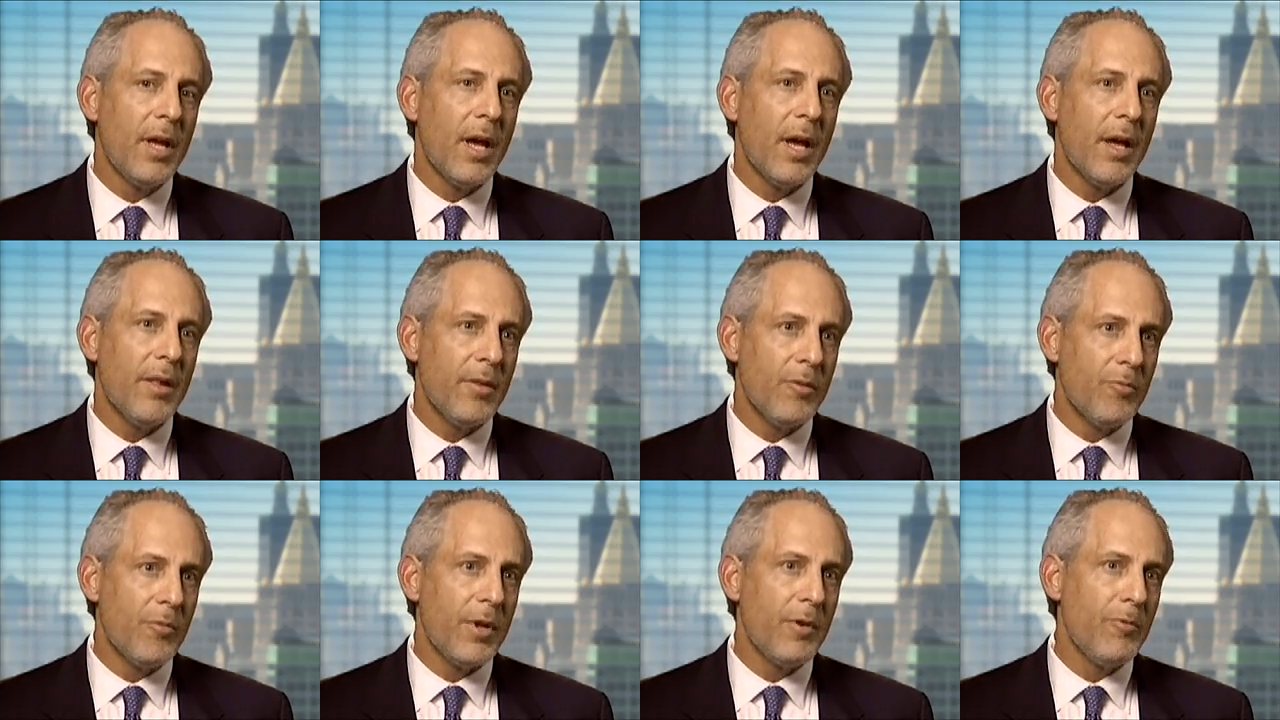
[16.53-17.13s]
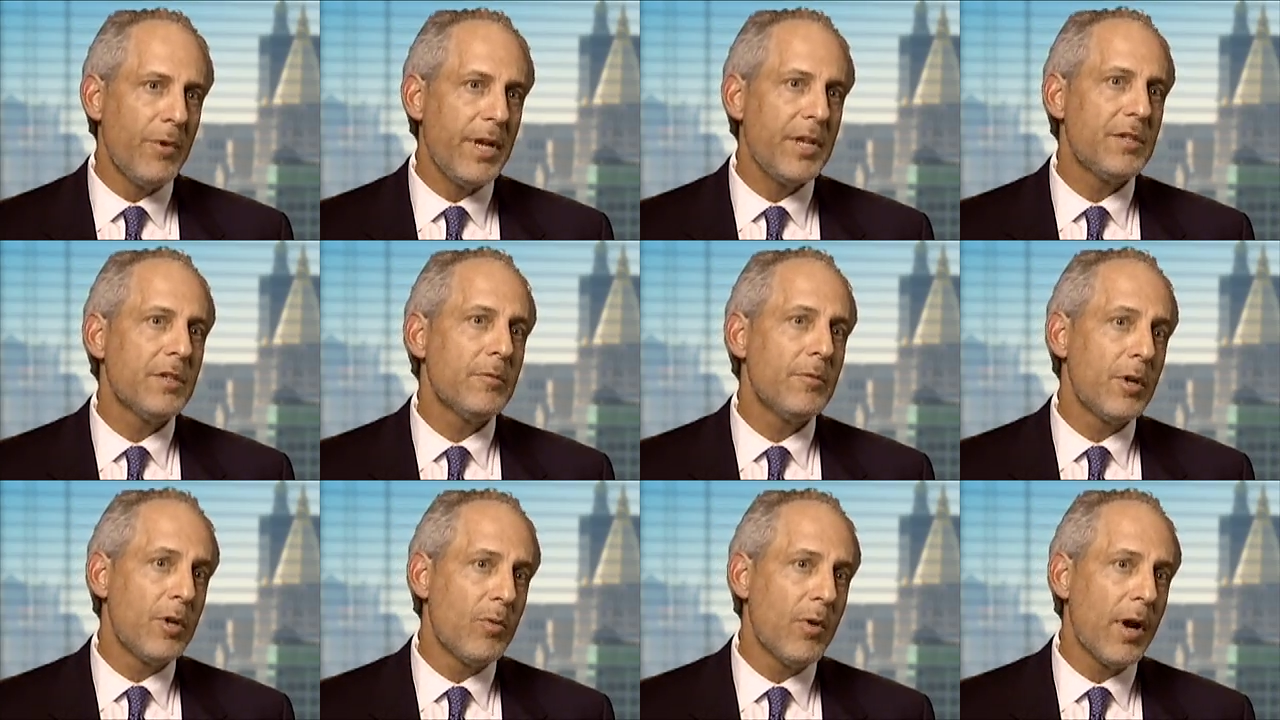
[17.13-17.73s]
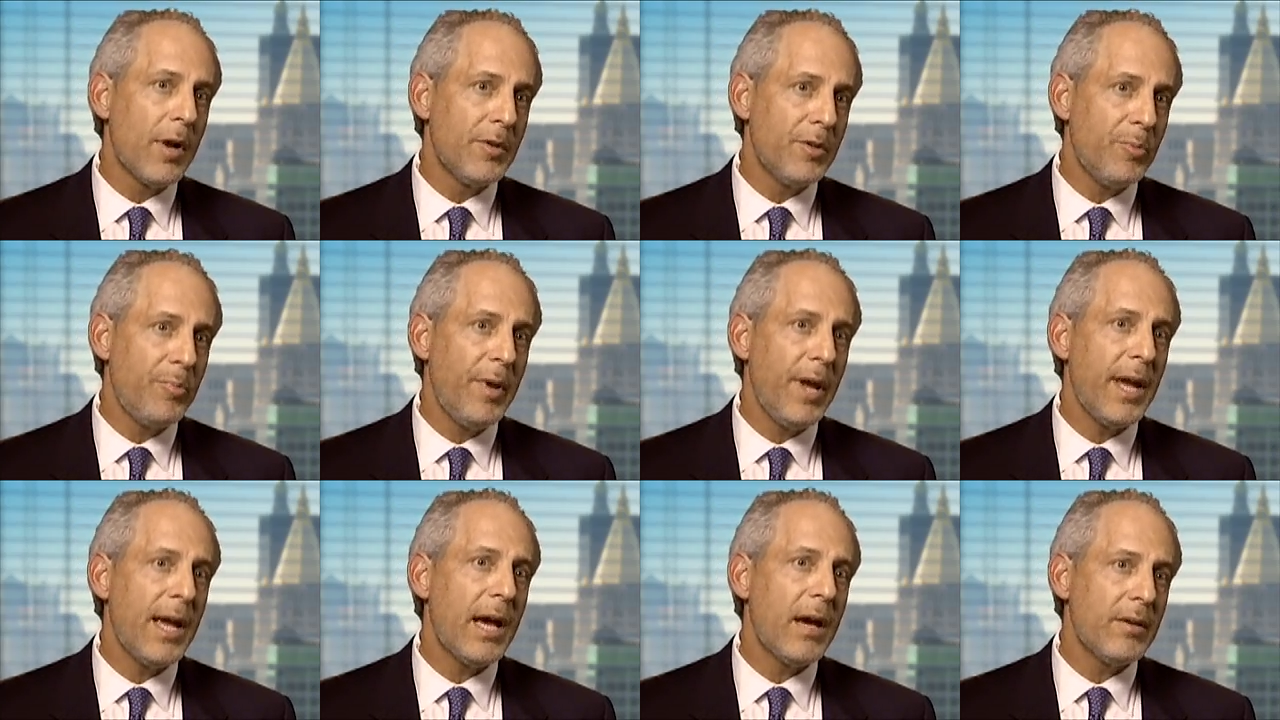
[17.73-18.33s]
the REITs are required to
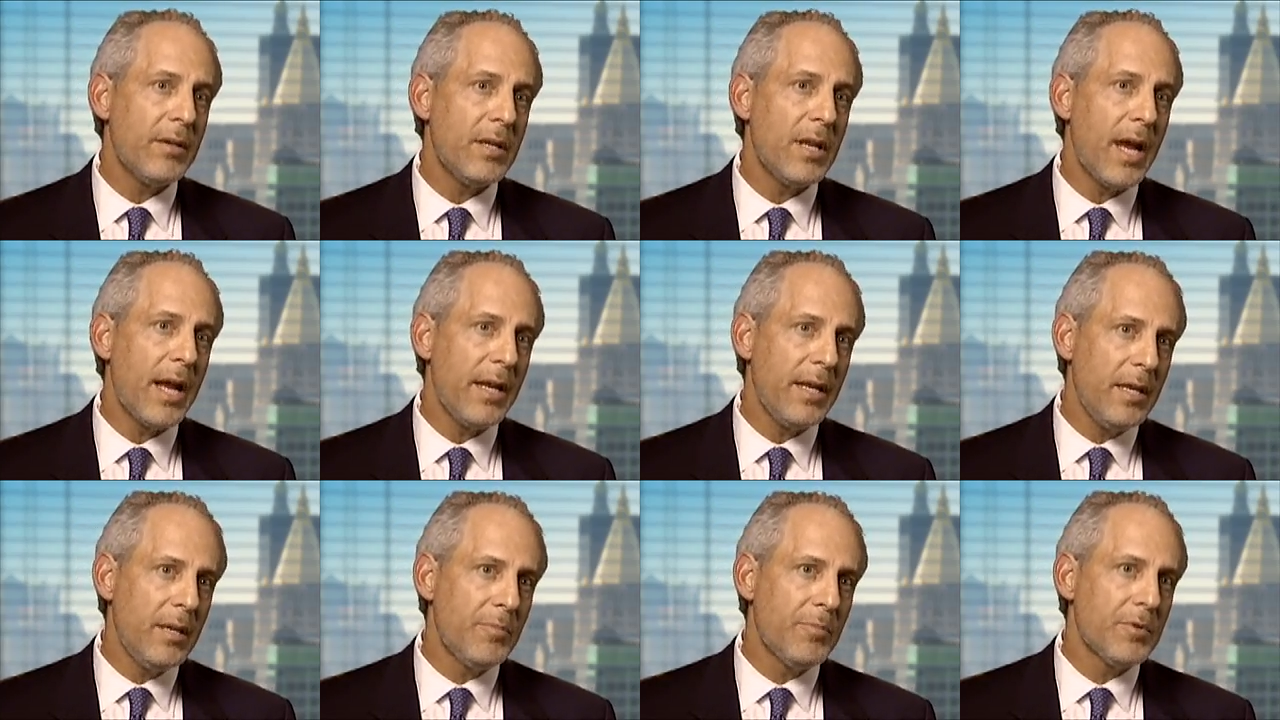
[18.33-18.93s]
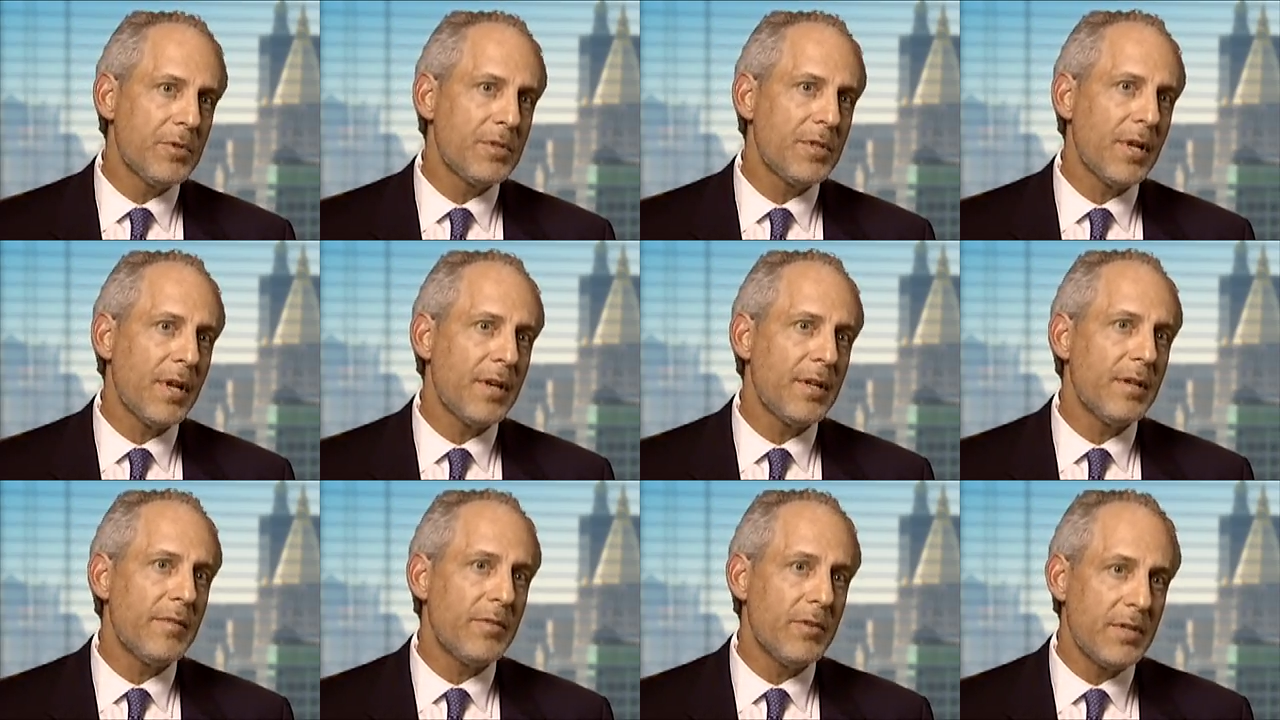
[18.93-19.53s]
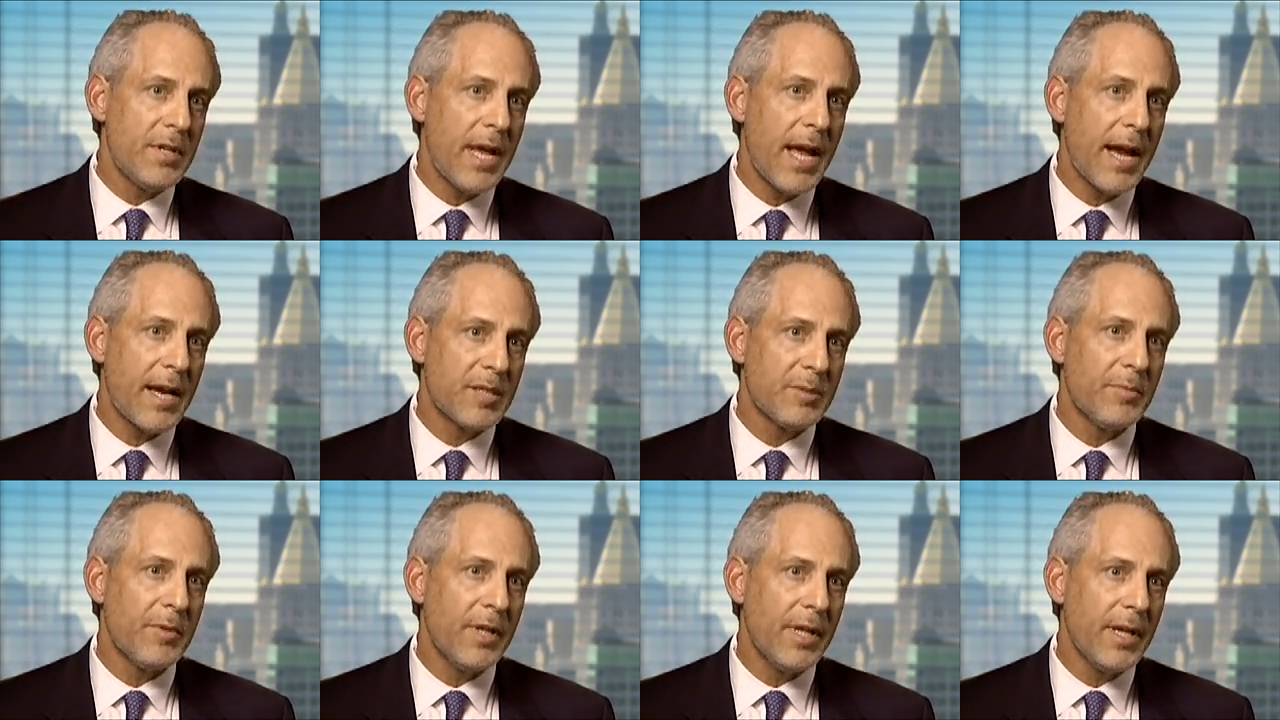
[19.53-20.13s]
pay out 90% of their
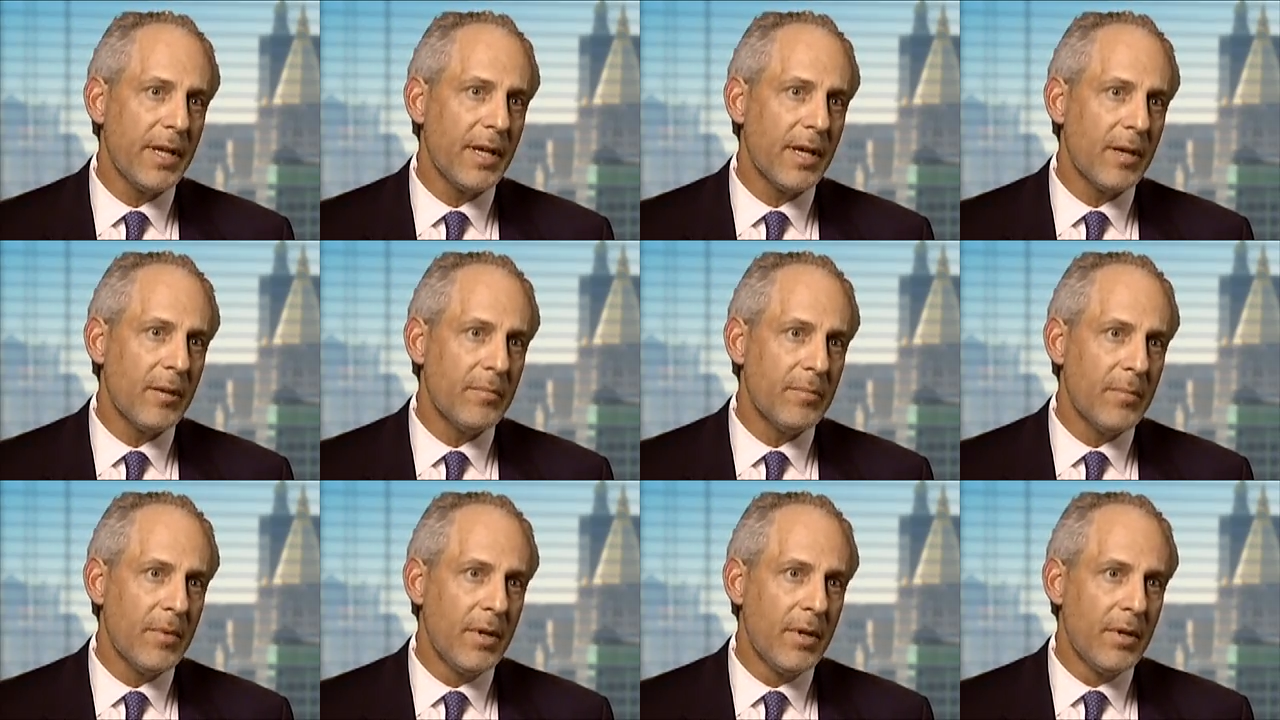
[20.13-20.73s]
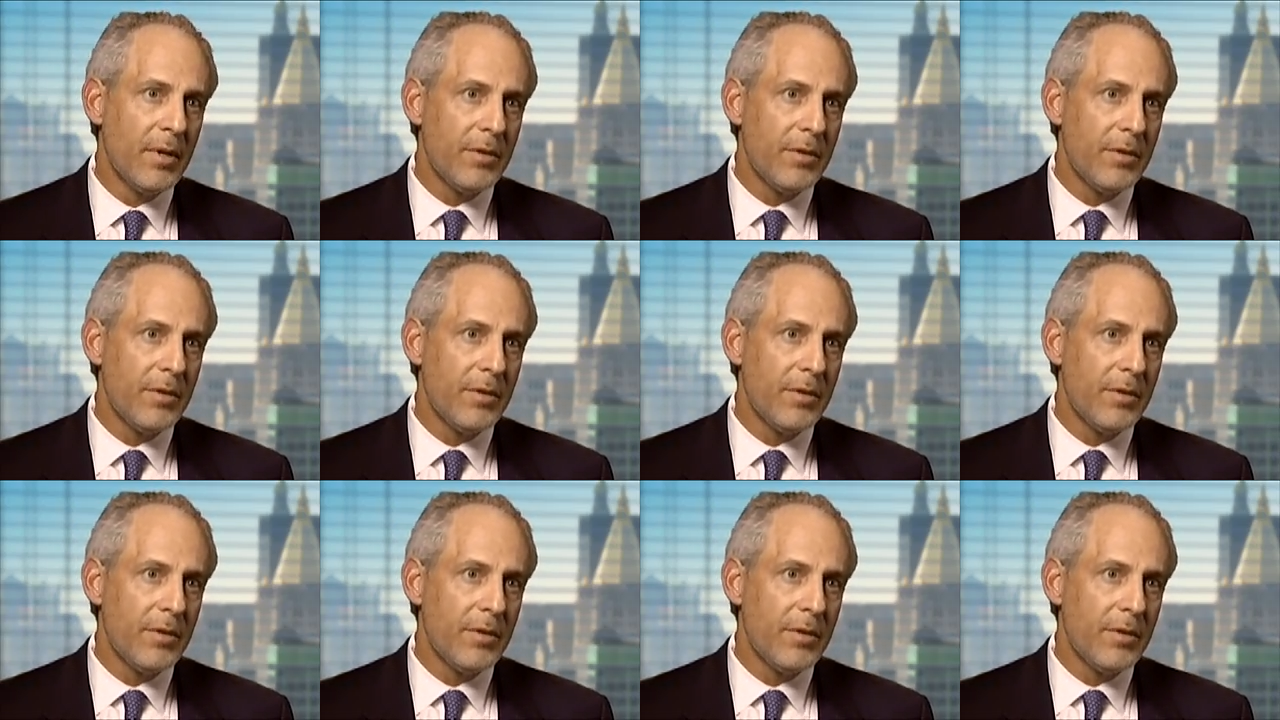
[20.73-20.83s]
taxable income